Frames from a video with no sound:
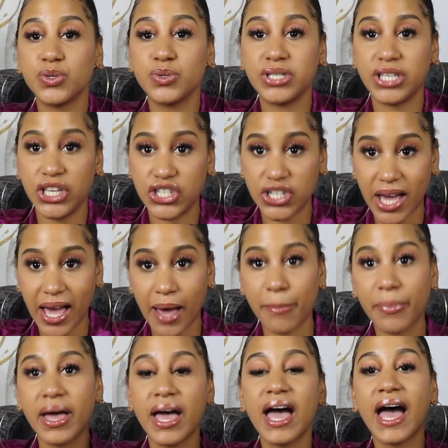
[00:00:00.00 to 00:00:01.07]
use each
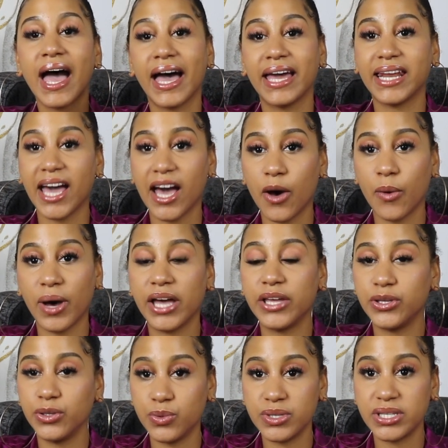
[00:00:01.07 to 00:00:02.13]
app and how I
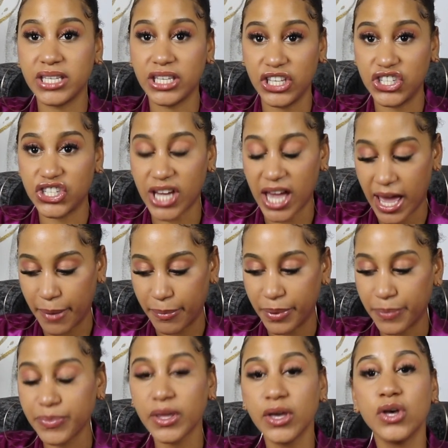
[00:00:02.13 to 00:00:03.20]
use each app.
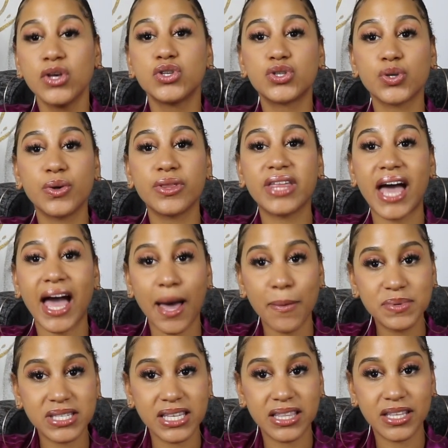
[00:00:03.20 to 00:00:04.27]
So the
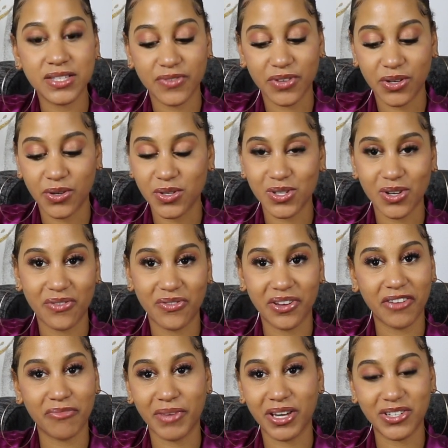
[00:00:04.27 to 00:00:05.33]
apps in this video, sorry,
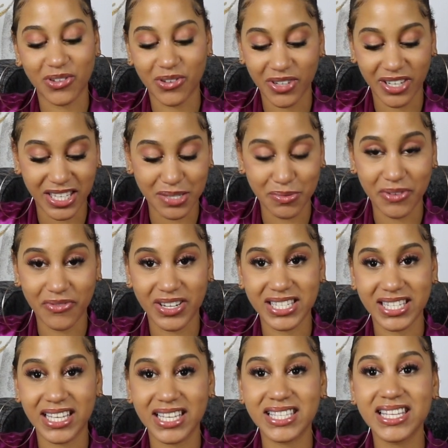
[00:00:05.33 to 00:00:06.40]
forgive my dog, he's a bit
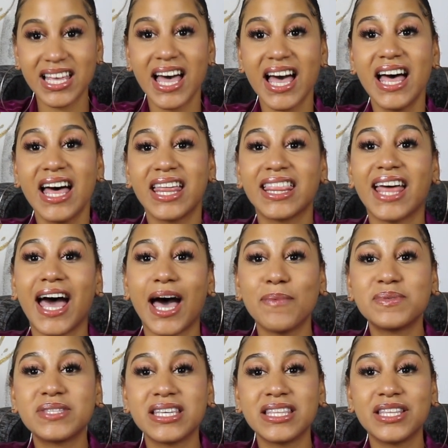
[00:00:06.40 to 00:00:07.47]
restless. The
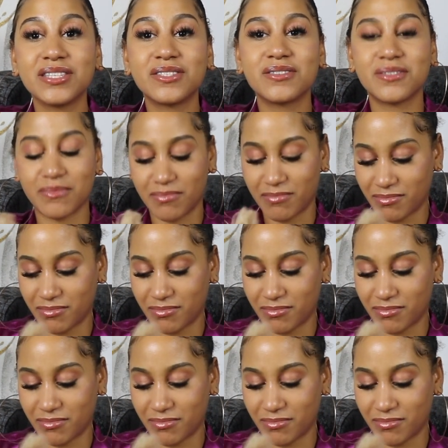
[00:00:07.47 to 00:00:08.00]
apps in this,